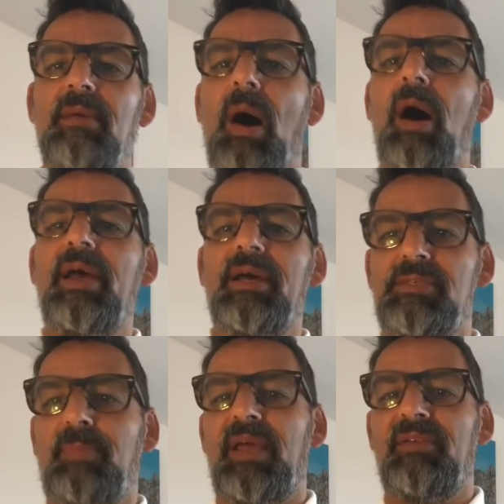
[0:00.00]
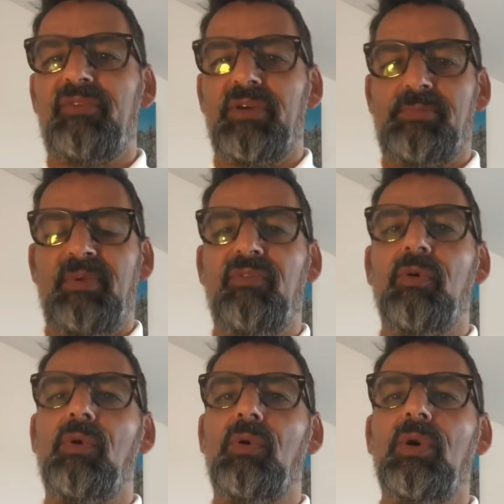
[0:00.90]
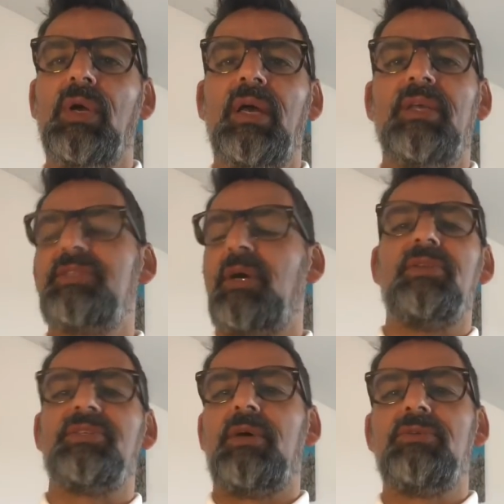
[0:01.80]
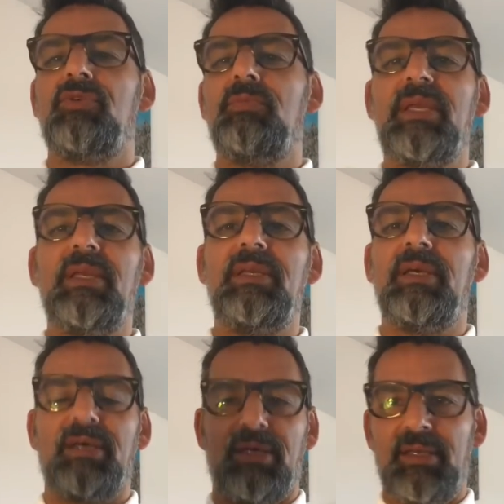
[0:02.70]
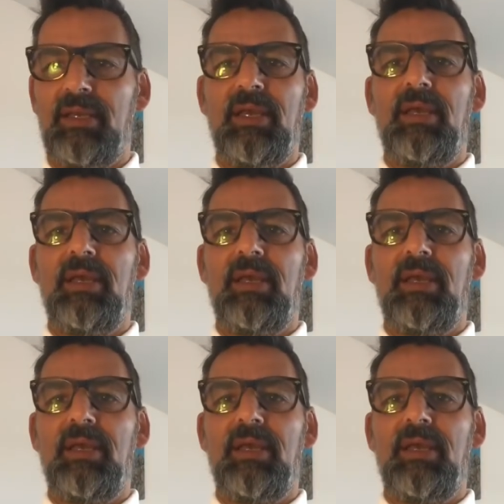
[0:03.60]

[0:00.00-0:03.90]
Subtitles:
Payet has played for us before. And so the social media